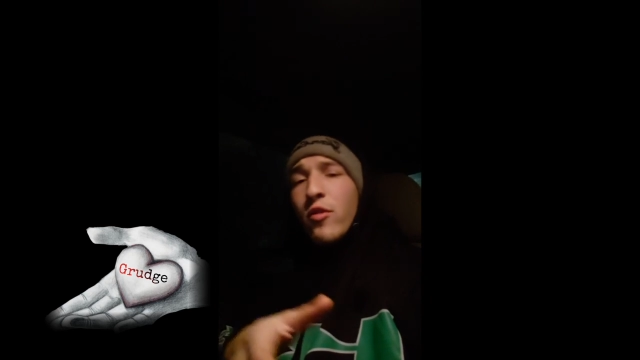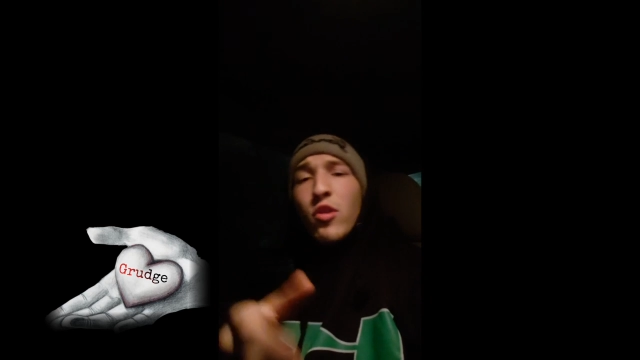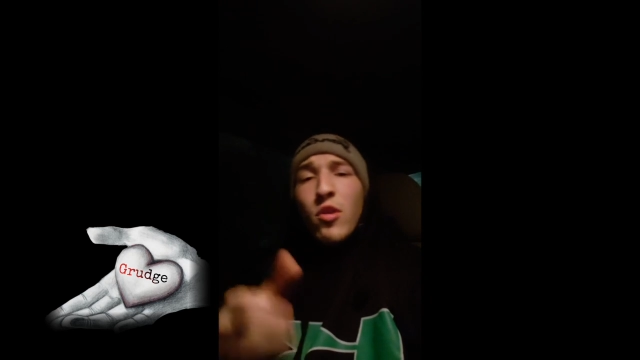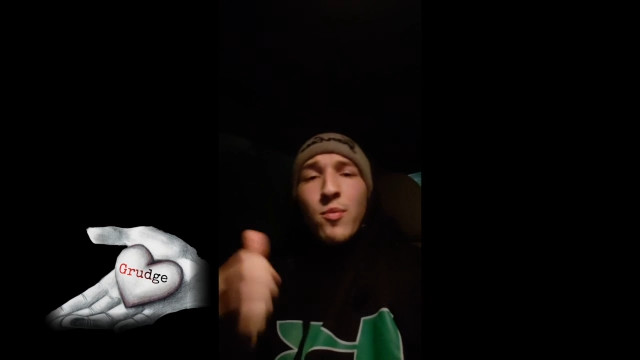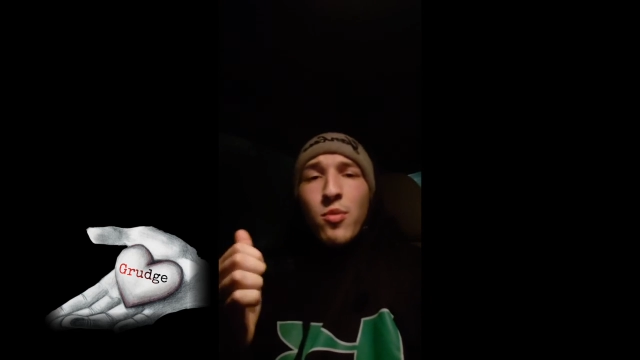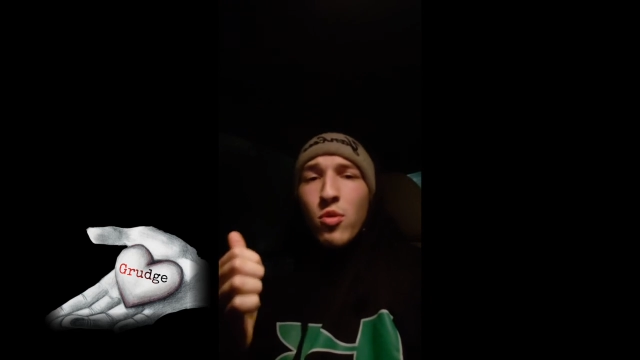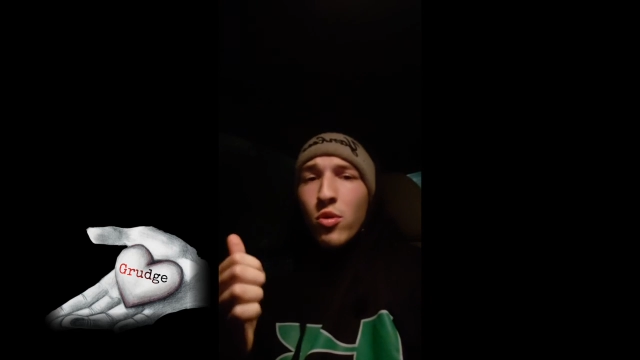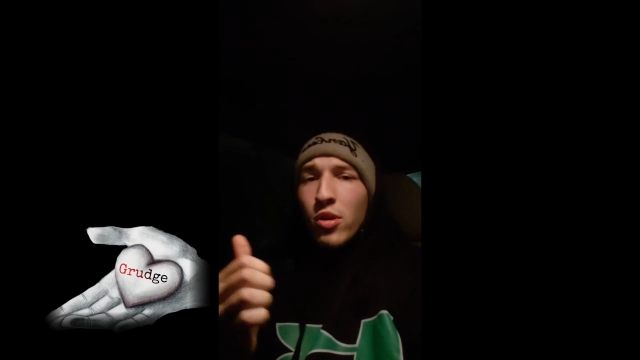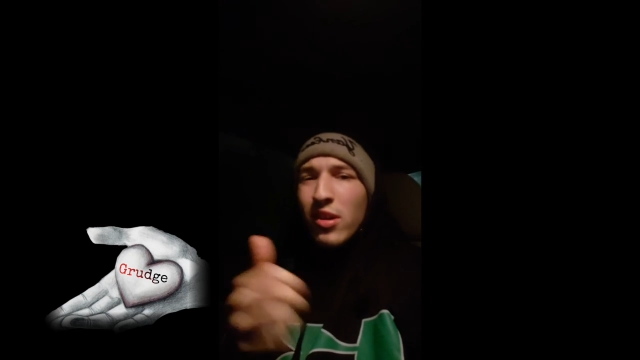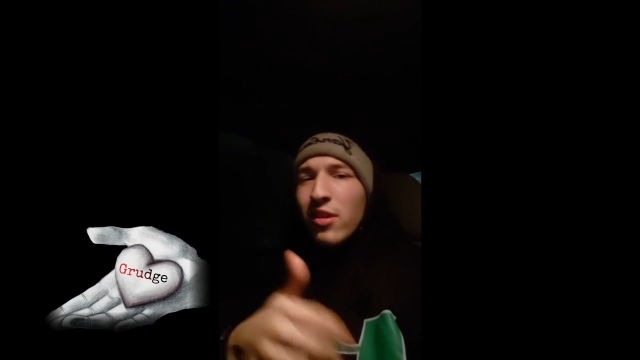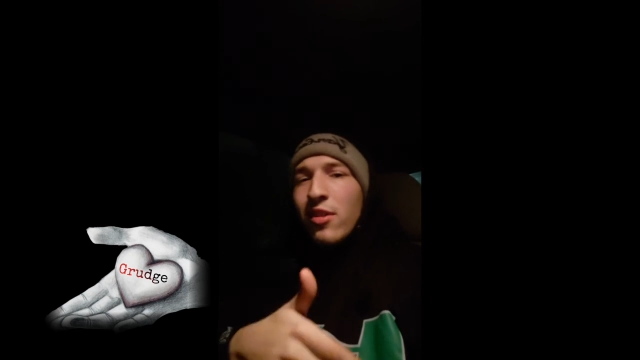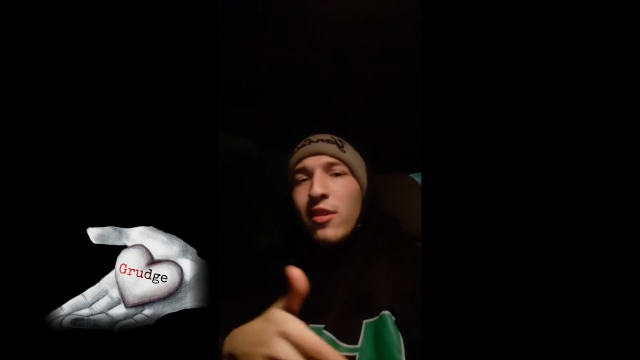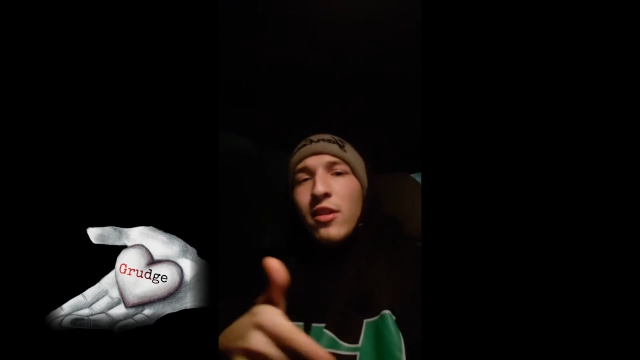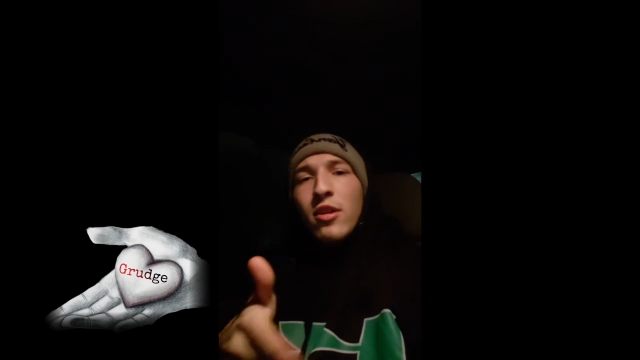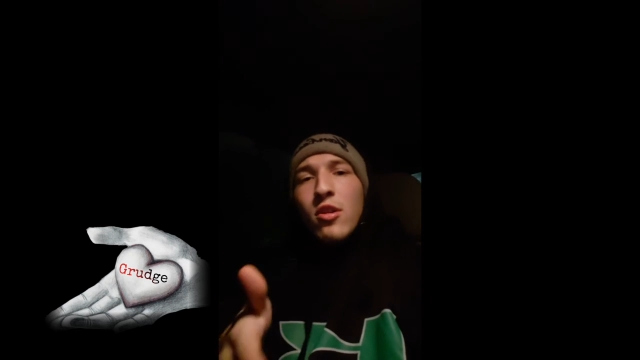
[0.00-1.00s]
support. I
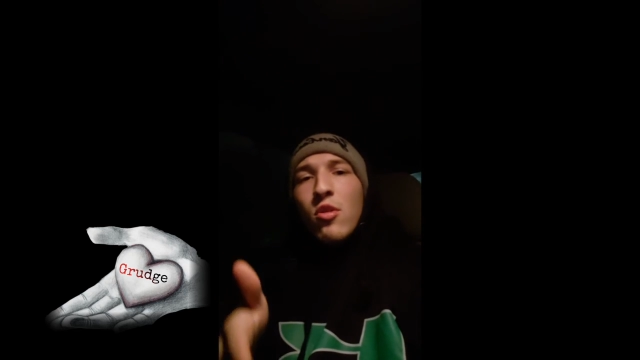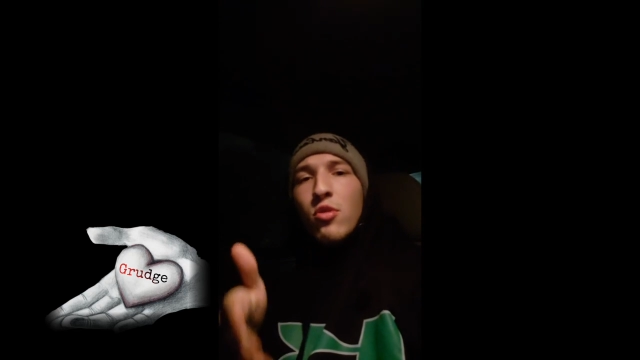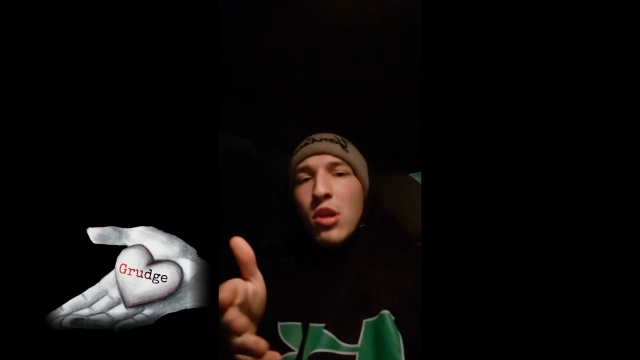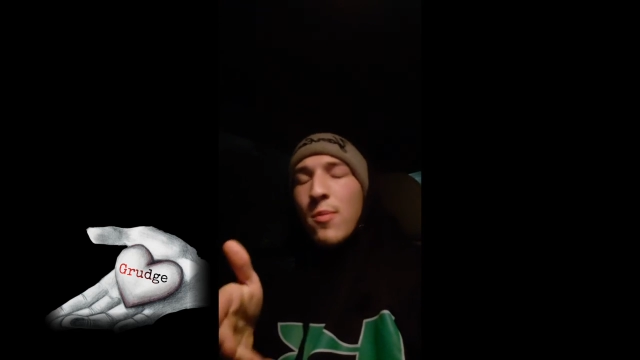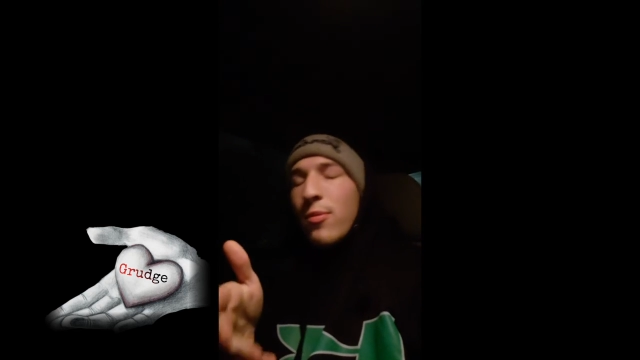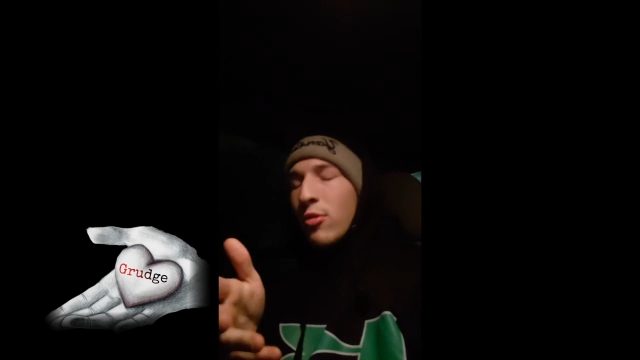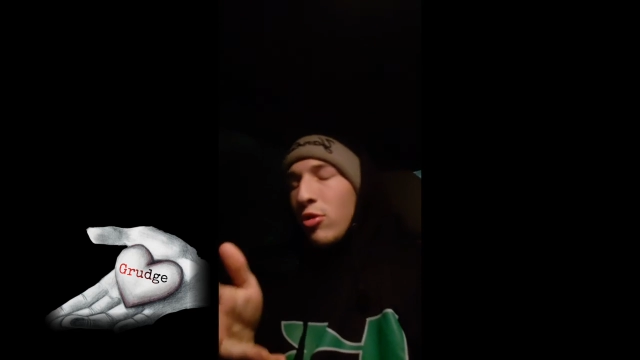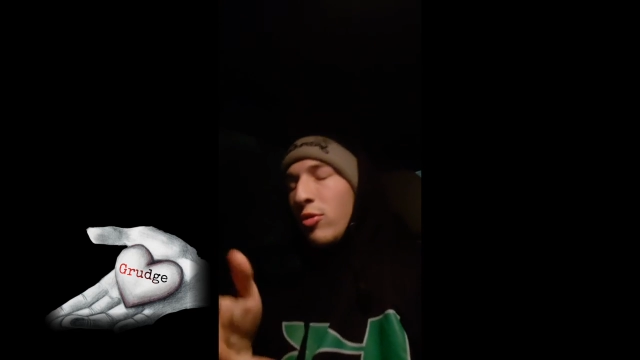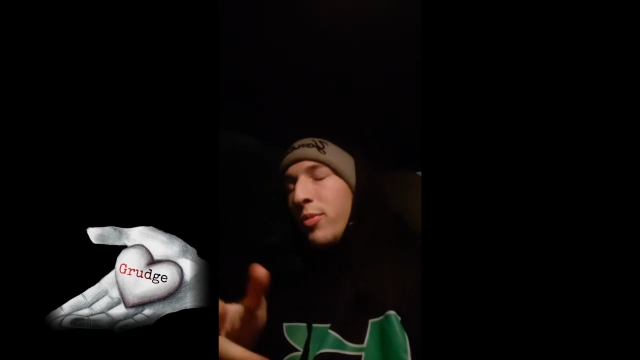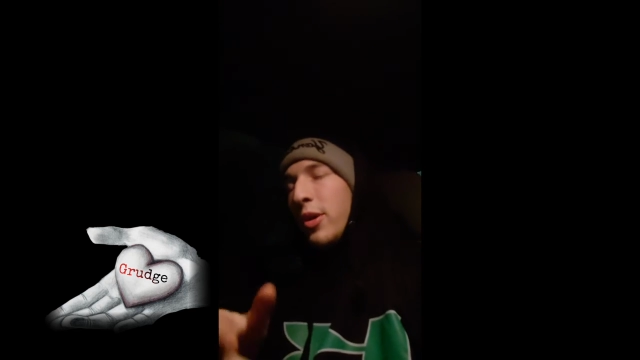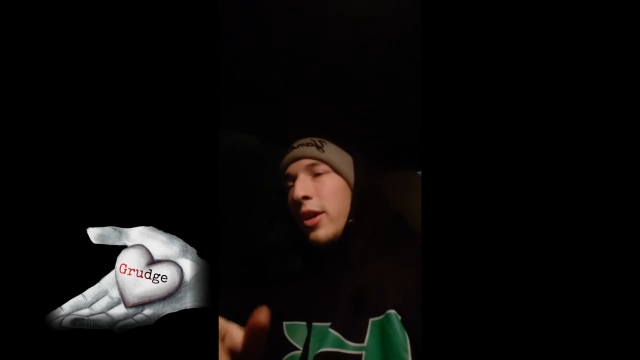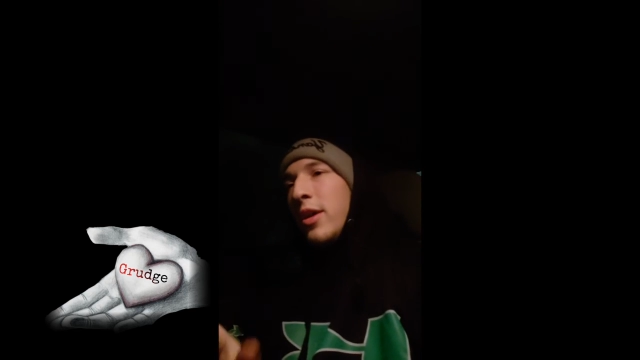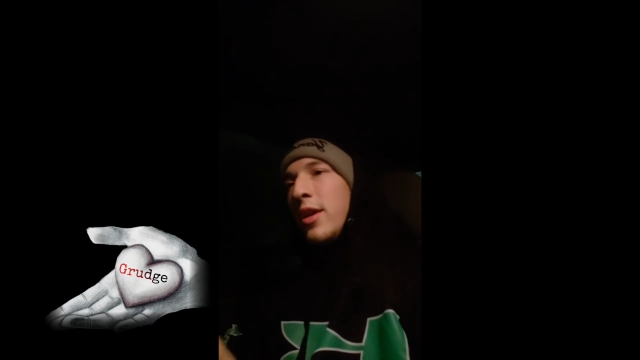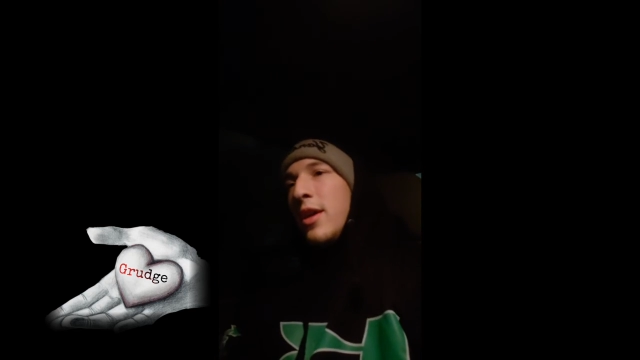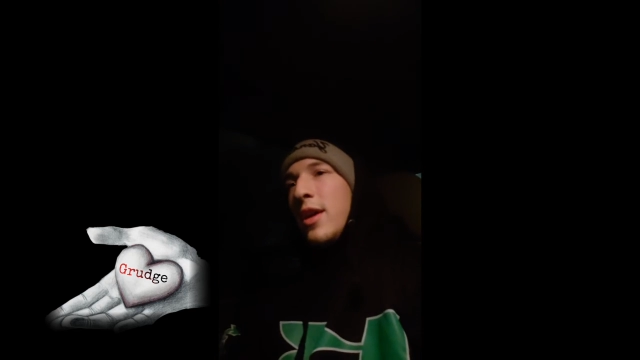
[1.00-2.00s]
see it going up a little bit.